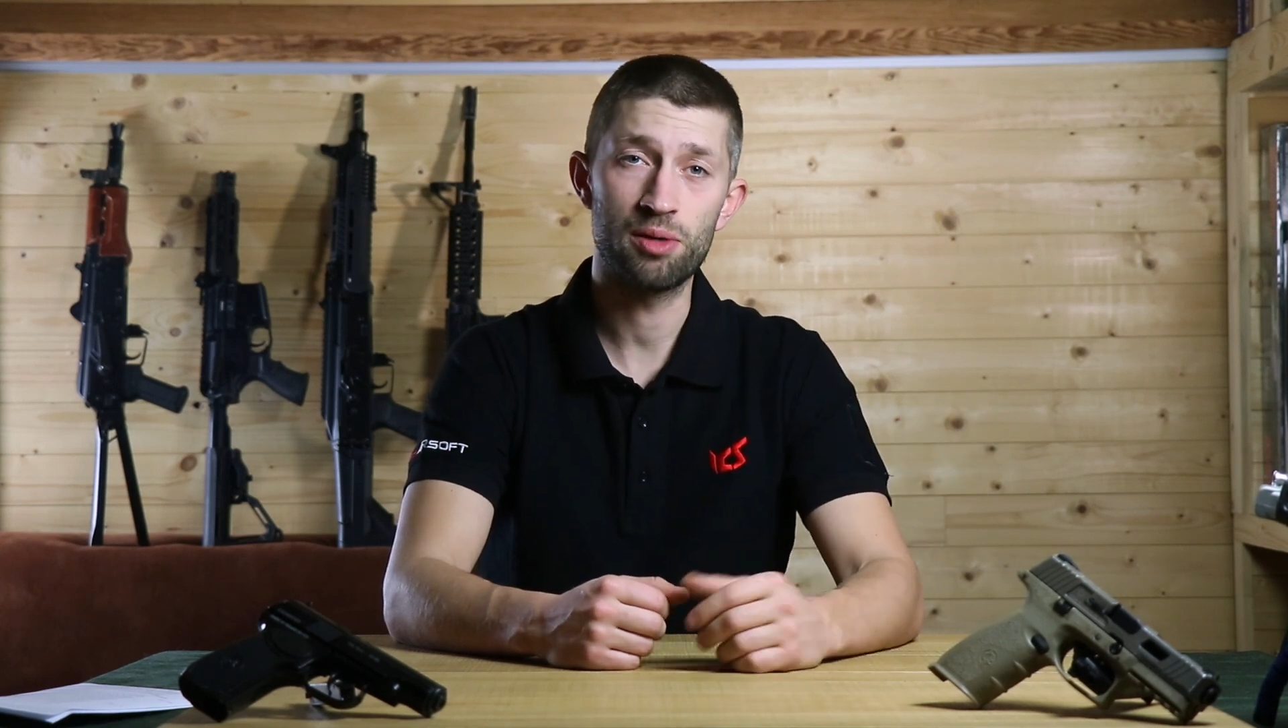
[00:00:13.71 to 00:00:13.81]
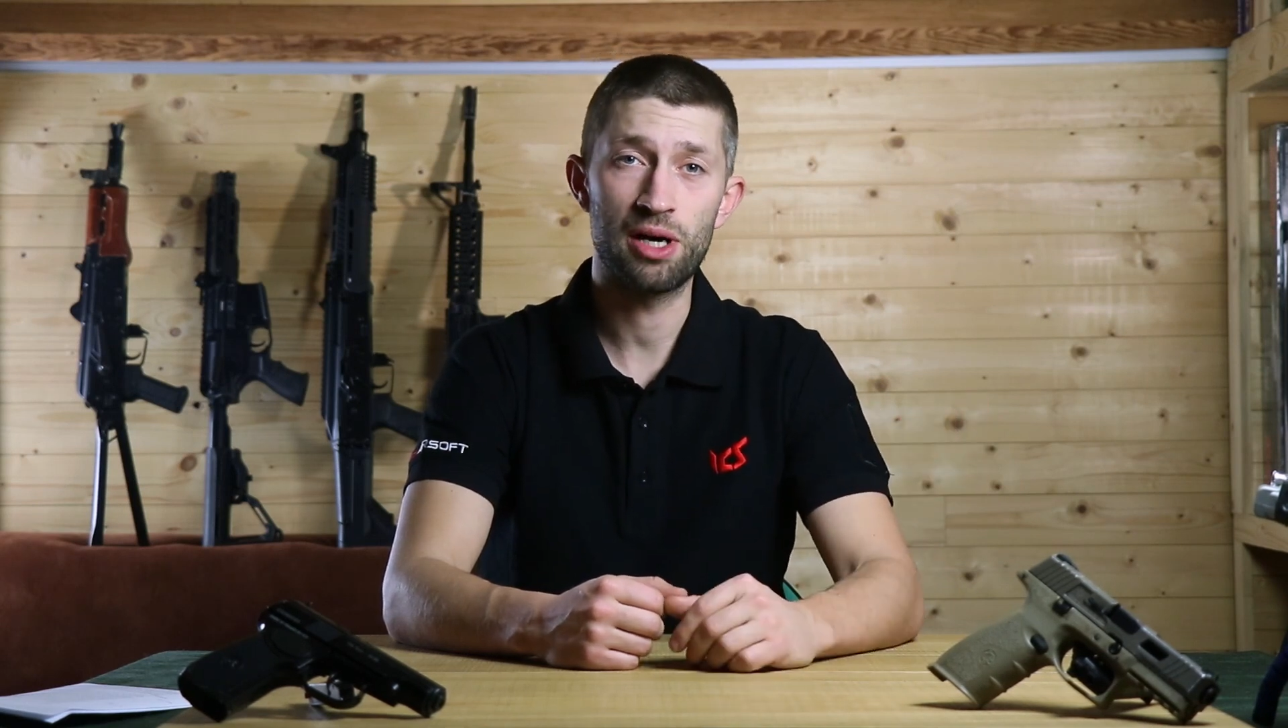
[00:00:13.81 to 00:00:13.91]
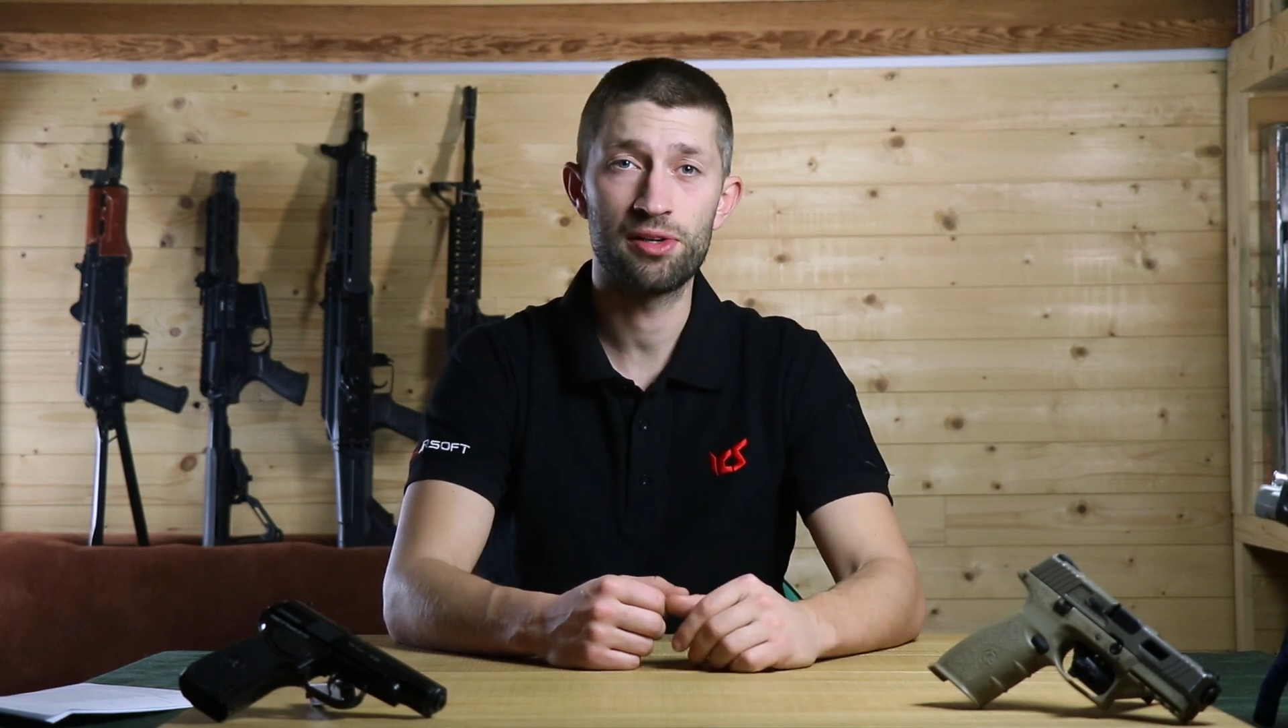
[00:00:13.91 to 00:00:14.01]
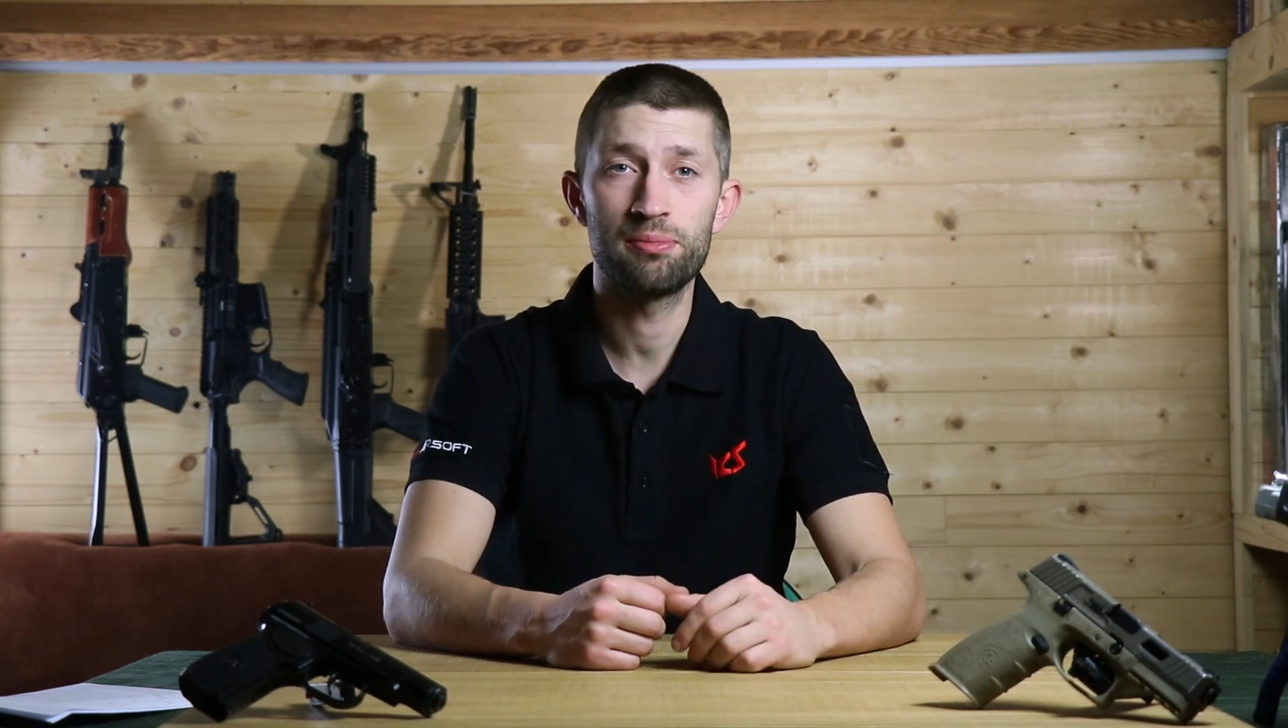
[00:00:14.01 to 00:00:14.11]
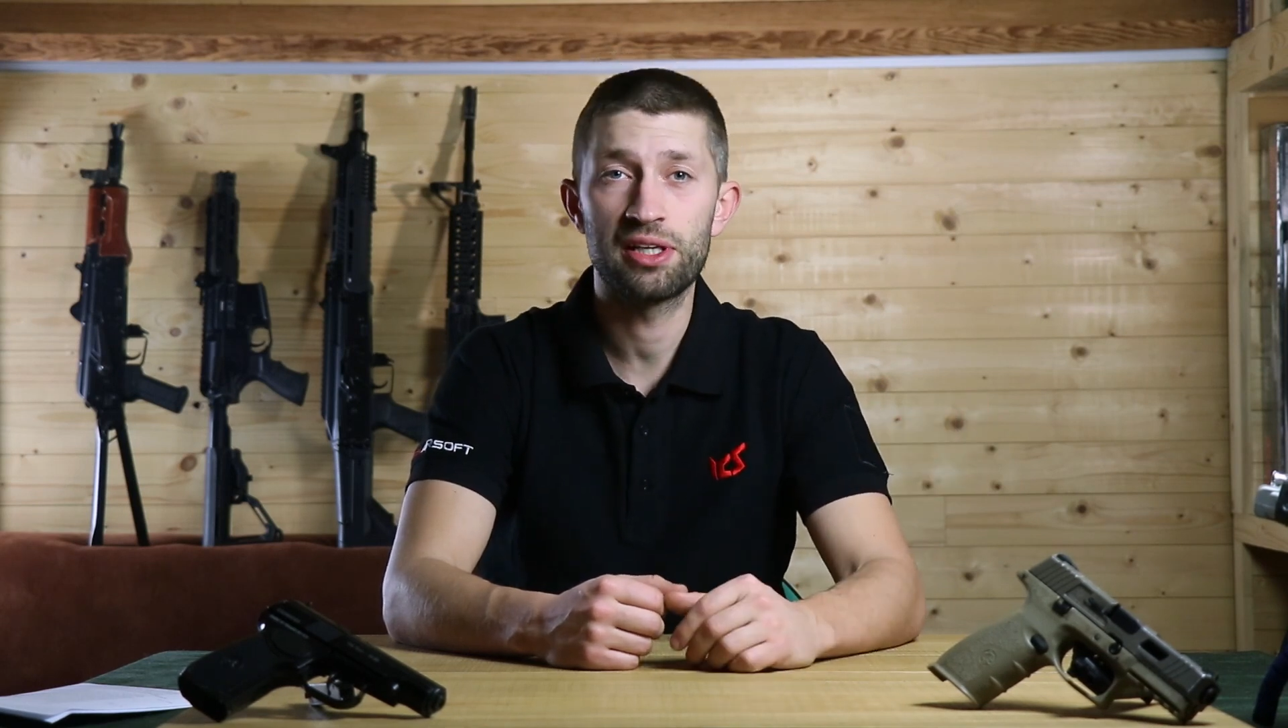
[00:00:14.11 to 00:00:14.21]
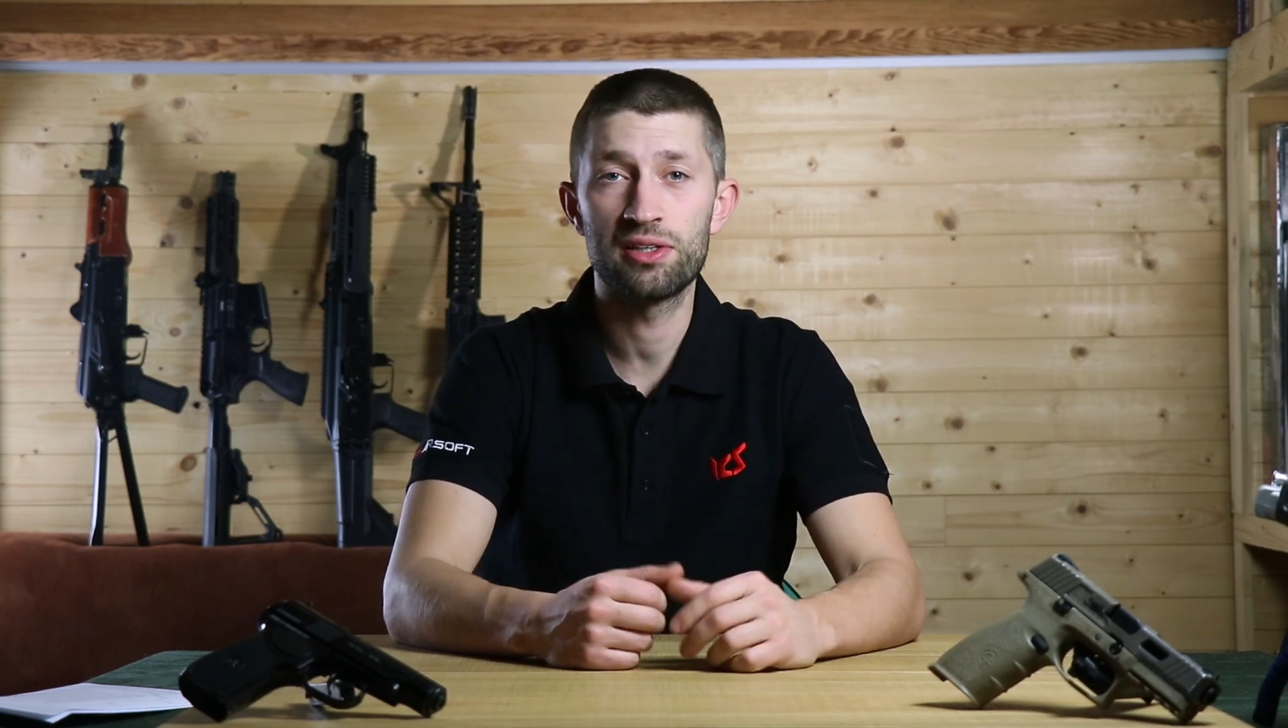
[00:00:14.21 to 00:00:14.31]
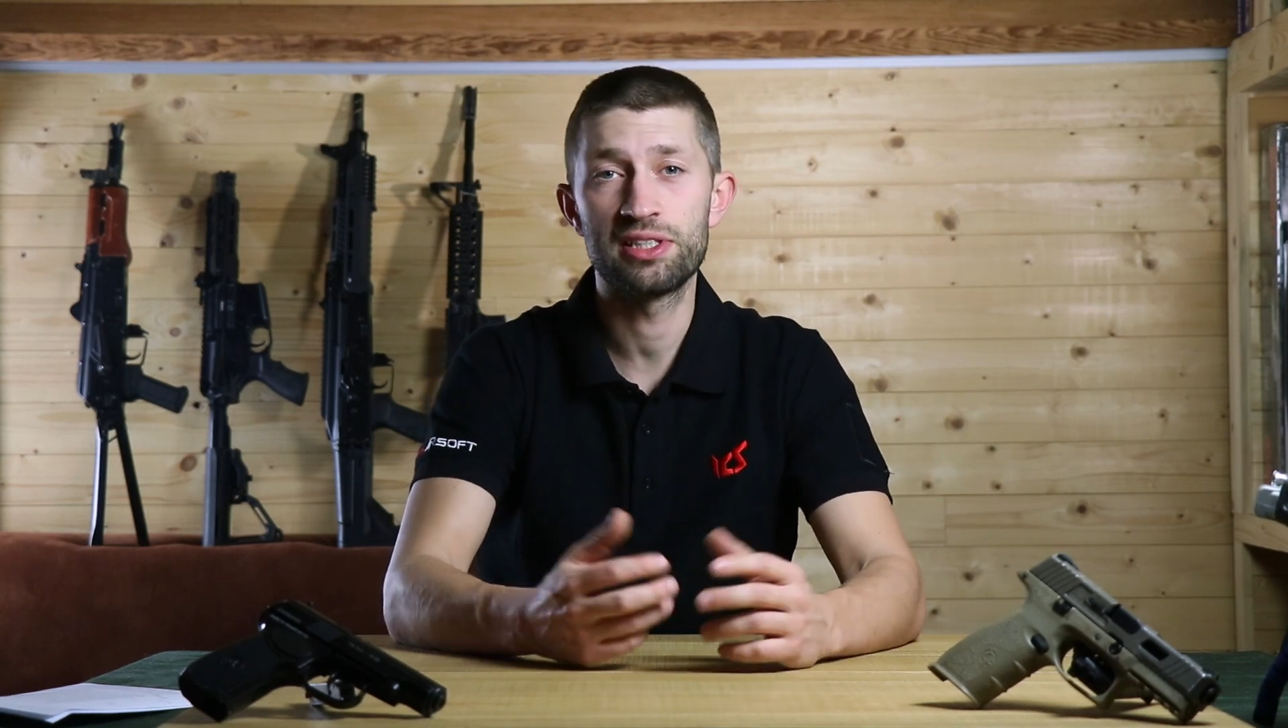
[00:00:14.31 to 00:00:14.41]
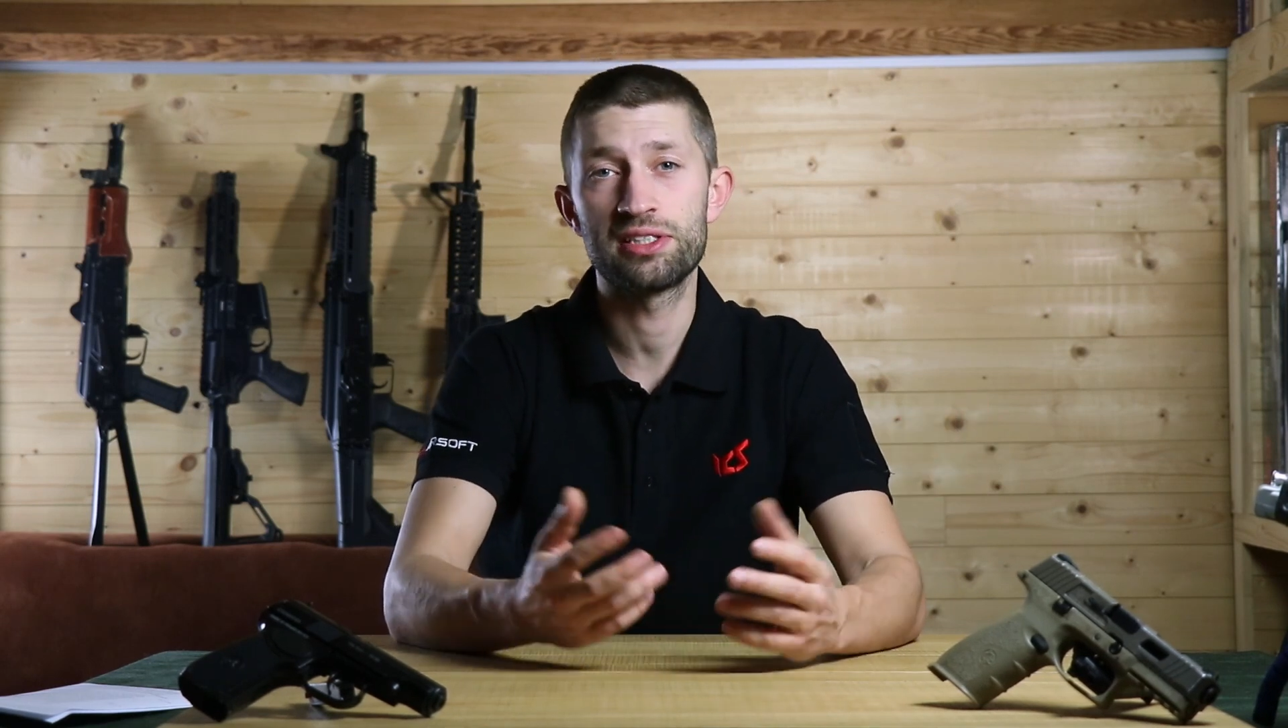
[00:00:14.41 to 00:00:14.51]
about it because